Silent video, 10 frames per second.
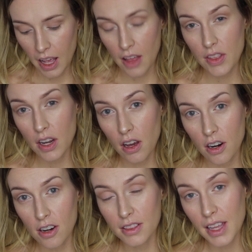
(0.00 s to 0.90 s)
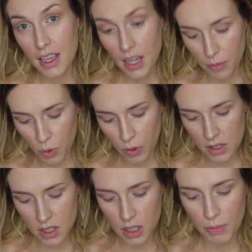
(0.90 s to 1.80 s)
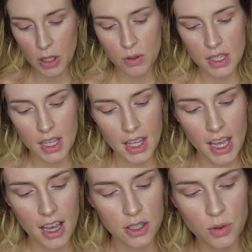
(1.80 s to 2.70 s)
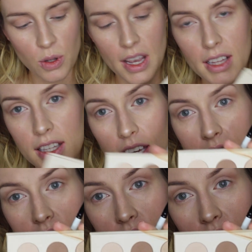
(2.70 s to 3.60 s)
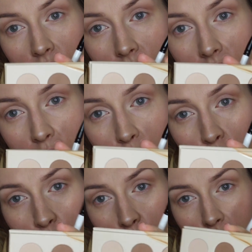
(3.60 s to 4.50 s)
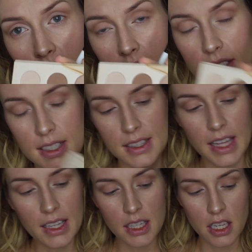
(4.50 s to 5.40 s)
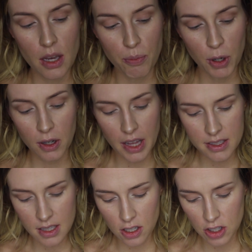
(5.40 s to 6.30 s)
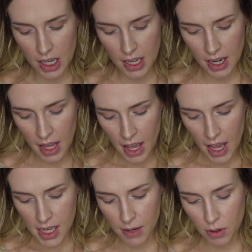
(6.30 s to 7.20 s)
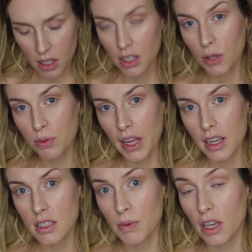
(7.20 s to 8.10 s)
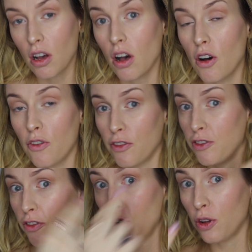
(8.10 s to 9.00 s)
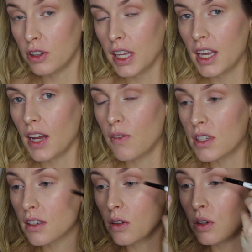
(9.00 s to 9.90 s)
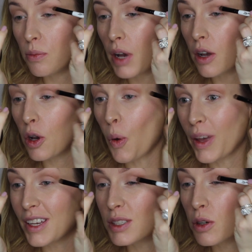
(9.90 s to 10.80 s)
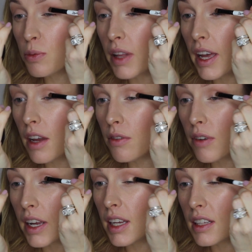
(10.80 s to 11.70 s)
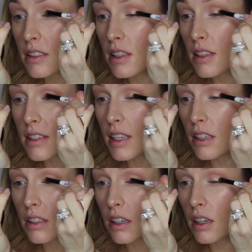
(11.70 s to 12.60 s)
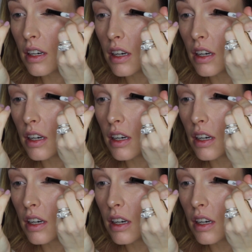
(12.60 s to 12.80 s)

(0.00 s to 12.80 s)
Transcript: And then on our lid, I'm going to be using Casual Elegance here, this gold, slightly pearlescent shade. And I'm not going to apply it to my full lid, I'm just going to apply it right into the center.